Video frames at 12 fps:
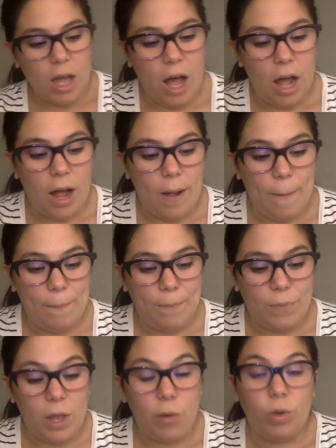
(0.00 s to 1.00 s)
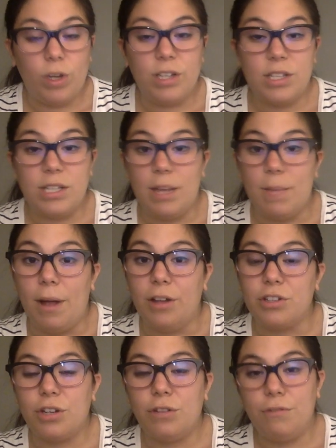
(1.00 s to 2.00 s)
And once CML
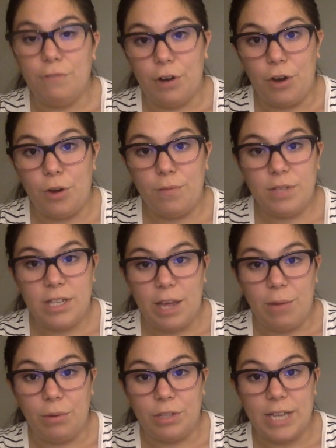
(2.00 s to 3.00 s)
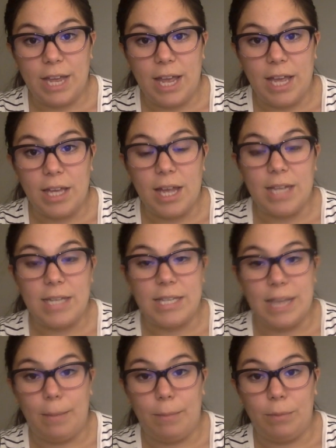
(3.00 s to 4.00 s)
is confirmed, they will take a
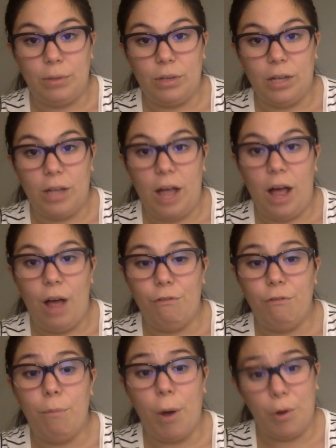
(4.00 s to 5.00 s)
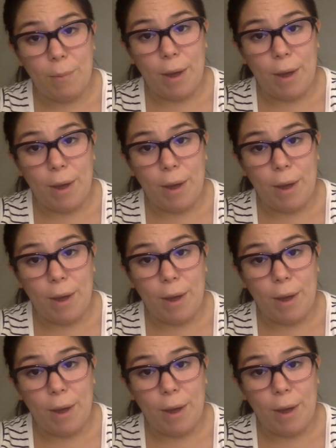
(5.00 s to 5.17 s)
sample of bone